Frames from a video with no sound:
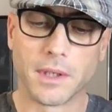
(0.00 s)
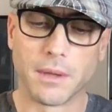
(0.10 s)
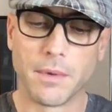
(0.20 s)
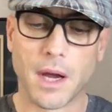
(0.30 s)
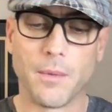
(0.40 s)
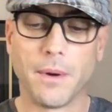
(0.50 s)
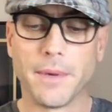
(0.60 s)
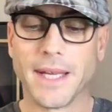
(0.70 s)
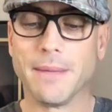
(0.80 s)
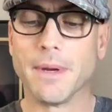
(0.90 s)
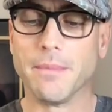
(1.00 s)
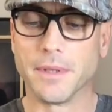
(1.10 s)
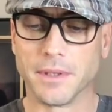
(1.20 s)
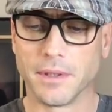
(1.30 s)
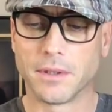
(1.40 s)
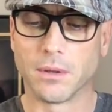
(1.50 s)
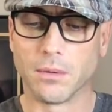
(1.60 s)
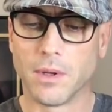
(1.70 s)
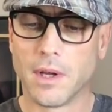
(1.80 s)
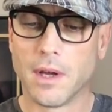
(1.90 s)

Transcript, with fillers: Uh, I run my eBay business, so